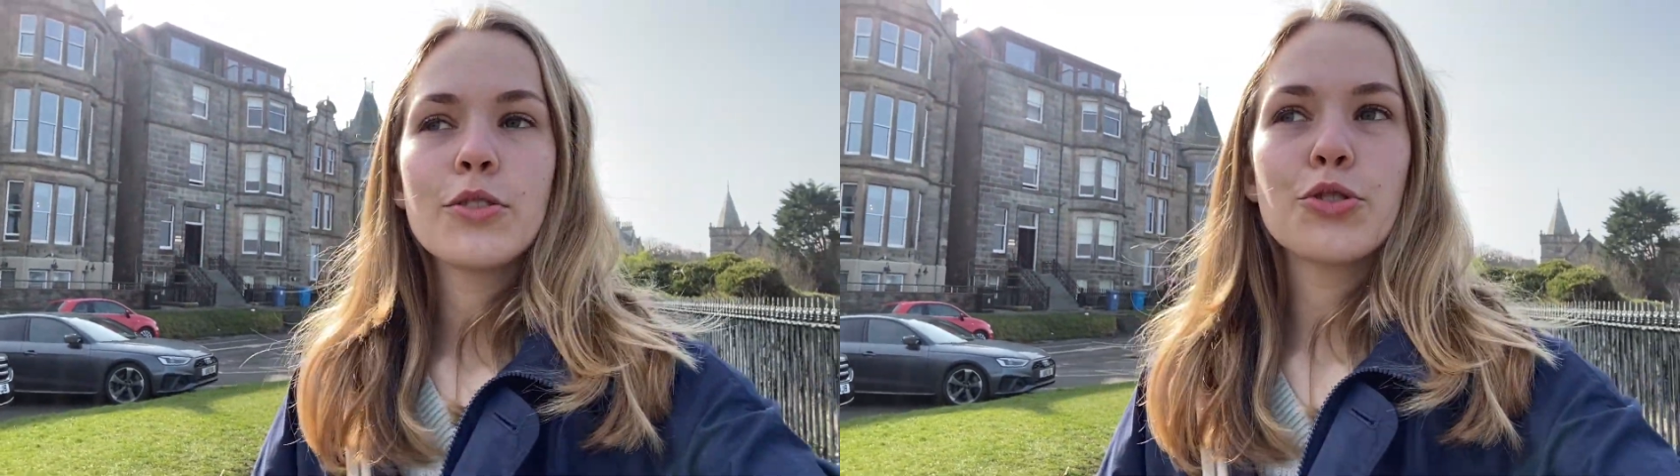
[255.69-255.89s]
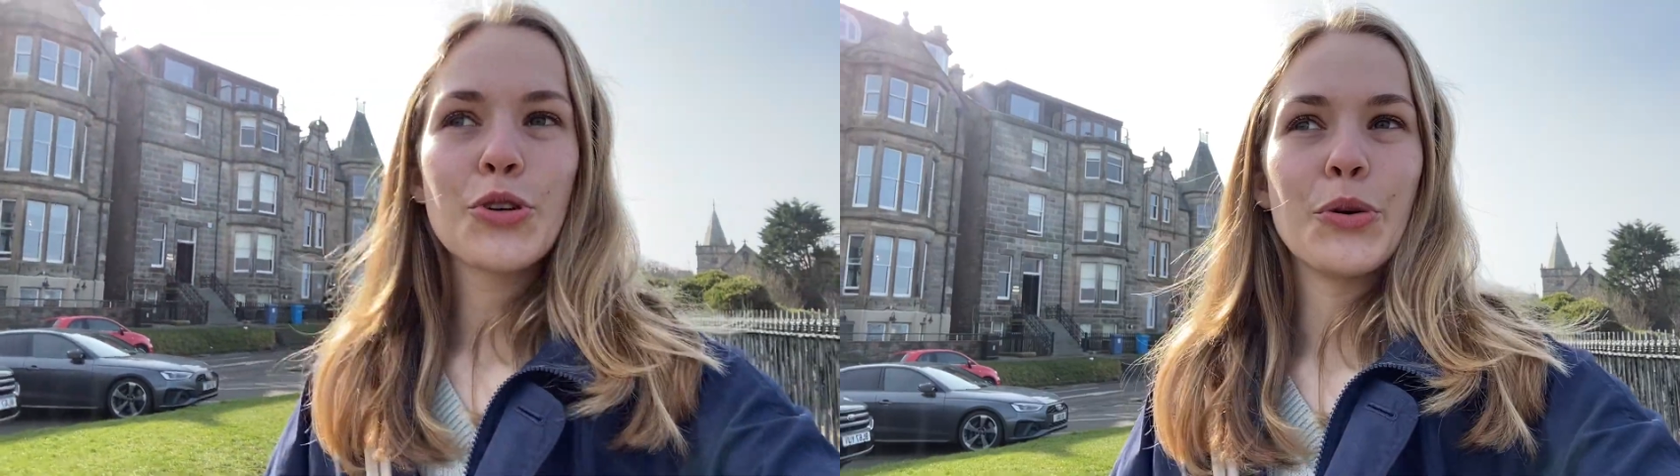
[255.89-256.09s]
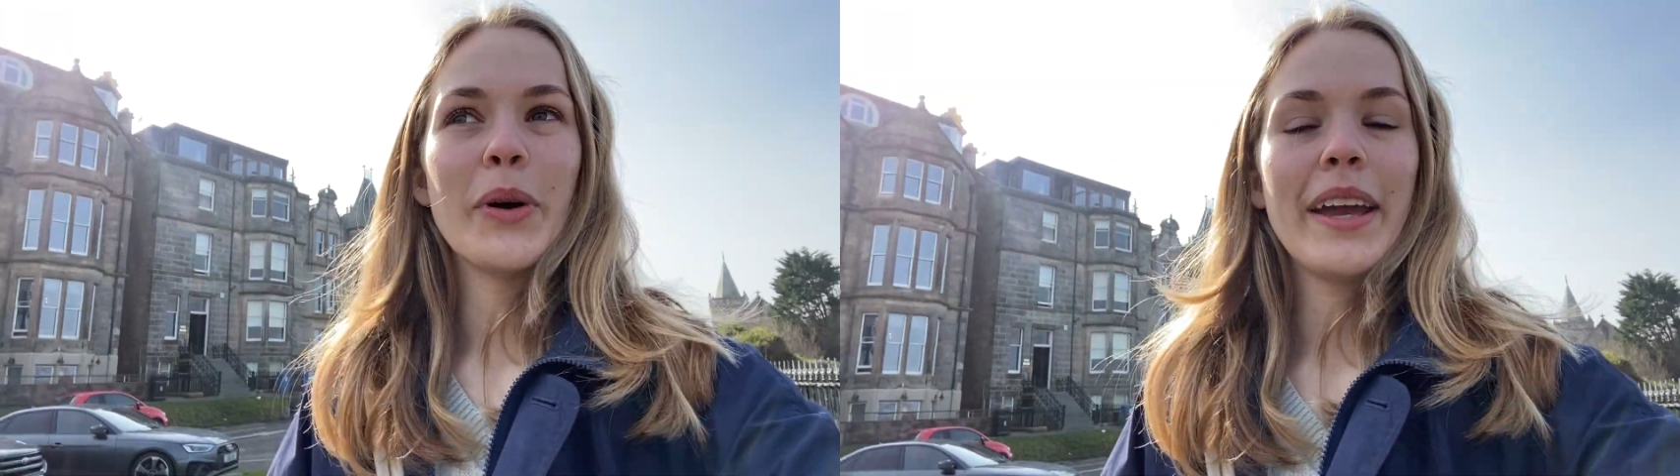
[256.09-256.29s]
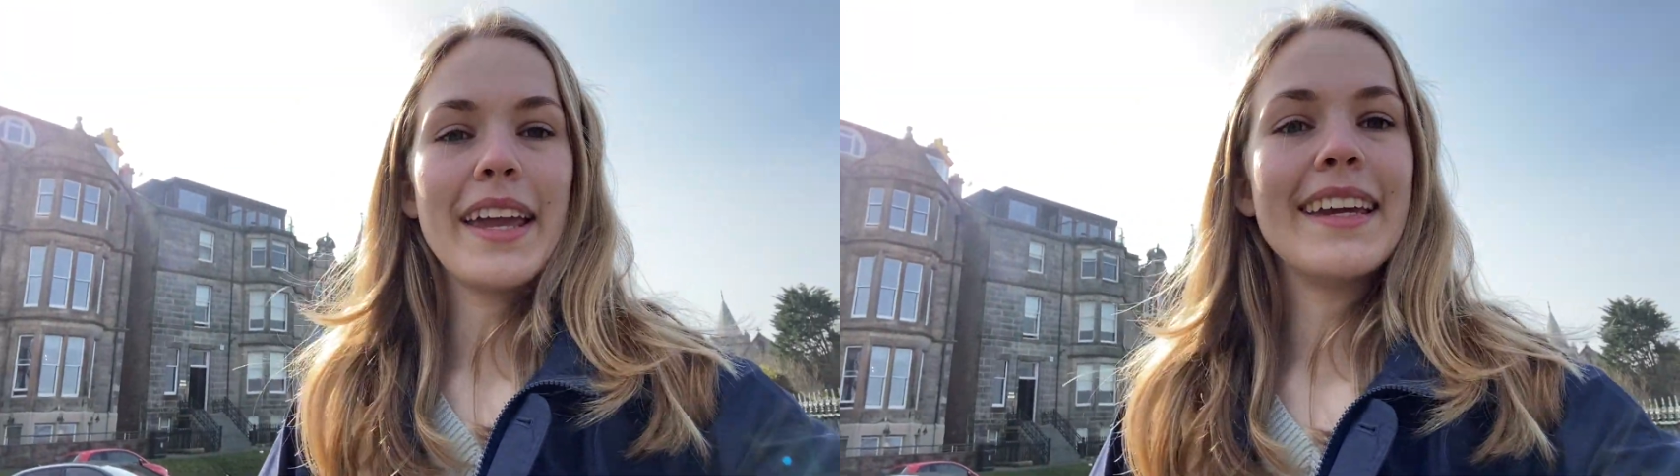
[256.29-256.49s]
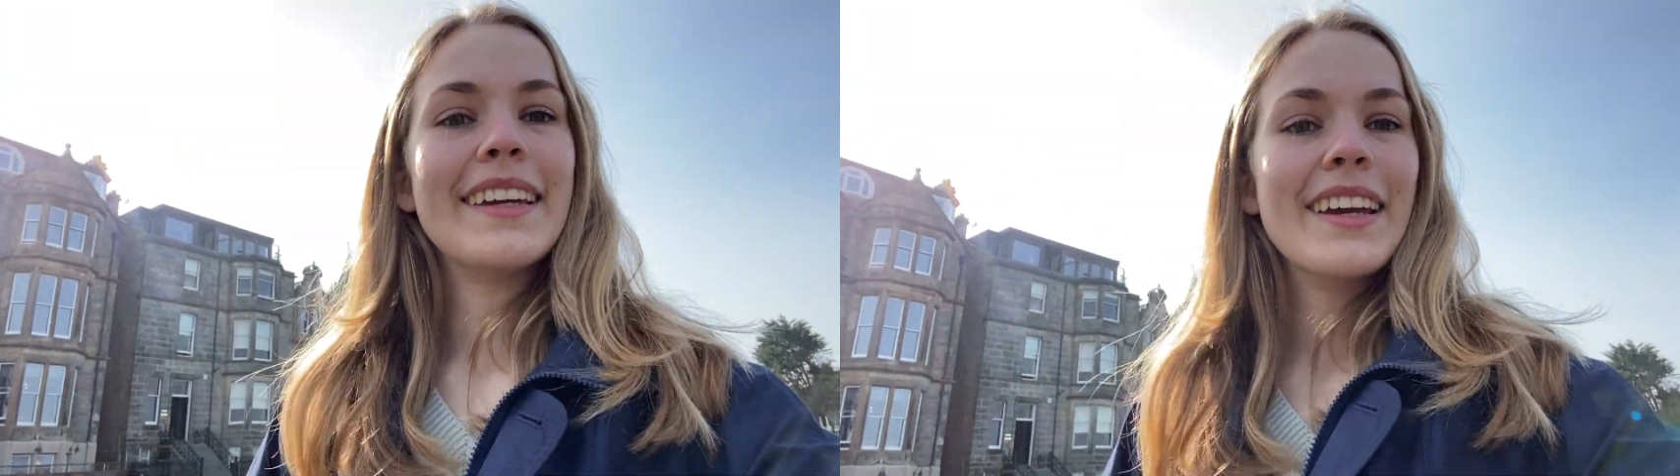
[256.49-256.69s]
to
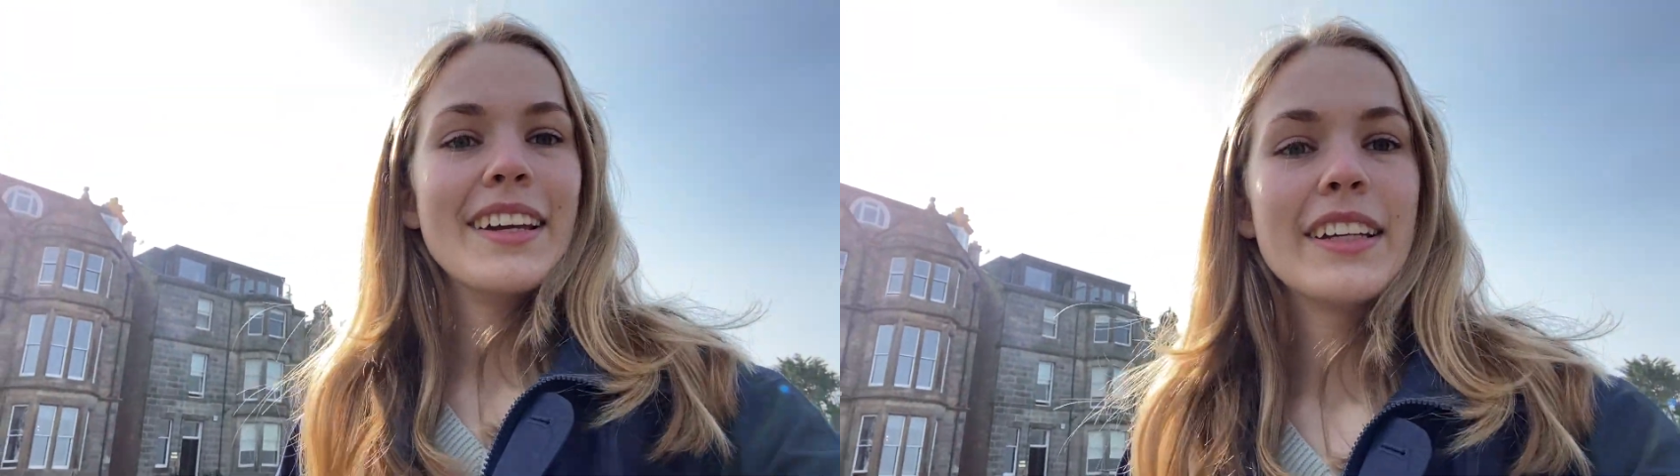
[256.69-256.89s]
a